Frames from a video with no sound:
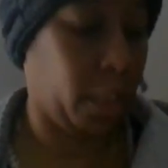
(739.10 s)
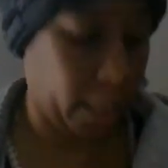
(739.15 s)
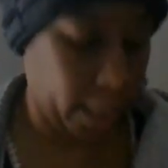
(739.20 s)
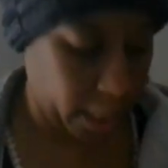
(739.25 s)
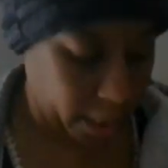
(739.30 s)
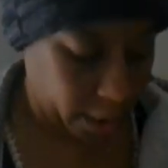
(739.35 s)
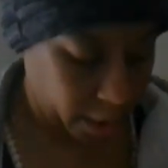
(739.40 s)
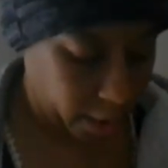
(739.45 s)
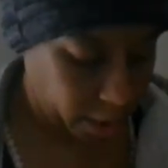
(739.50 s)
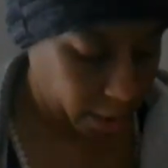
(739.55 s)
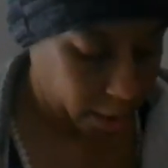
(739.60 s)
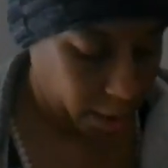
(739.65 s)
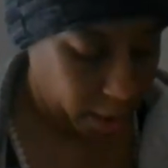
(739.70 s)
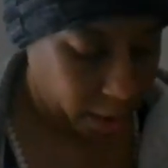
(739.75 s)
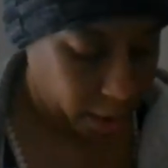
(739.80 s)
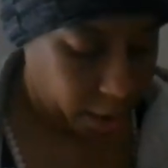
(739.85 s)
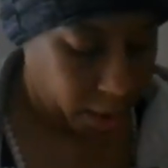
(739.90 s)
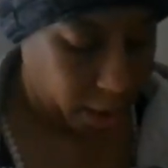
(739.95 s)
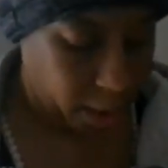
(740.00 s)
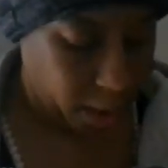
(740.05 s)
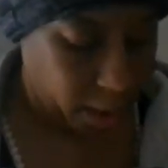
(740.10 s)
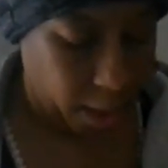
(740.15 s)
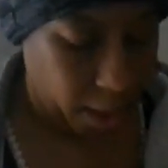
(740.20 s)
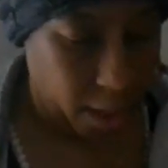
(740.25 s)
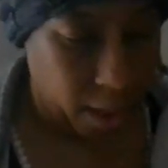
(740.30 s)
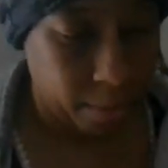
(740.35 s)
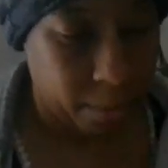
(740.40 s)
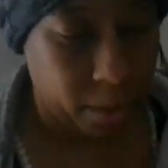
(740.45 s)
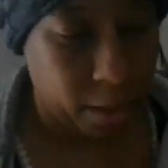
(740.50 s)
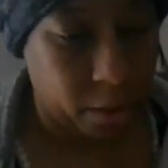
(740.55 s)
Like,
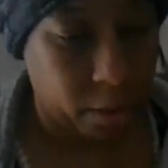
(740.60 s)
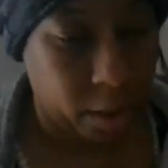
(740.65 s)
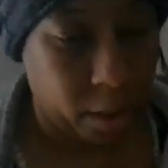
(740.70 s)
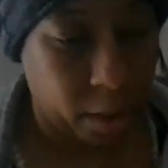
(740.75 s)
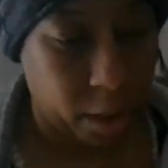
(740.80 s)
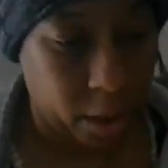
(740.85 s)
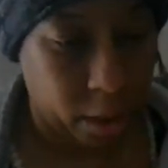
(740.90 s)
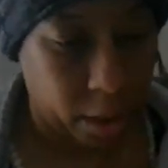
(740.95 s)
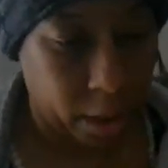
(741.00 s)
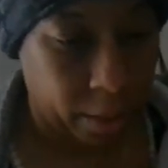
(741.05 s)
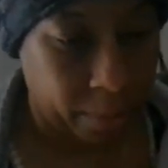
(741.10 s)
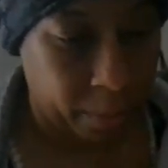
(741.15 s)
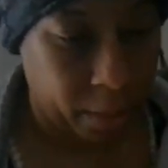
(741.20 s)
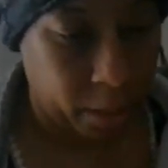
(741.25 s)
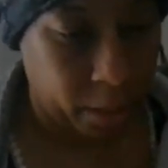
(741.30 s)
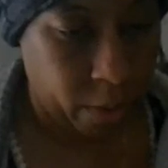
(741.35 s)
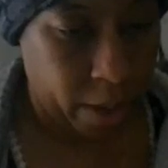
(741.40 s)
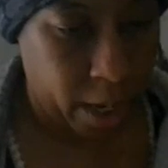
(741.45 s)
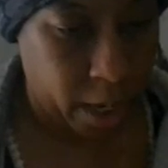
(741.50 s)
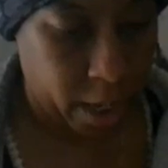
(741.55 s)
I'm so concerned. I'm gonna write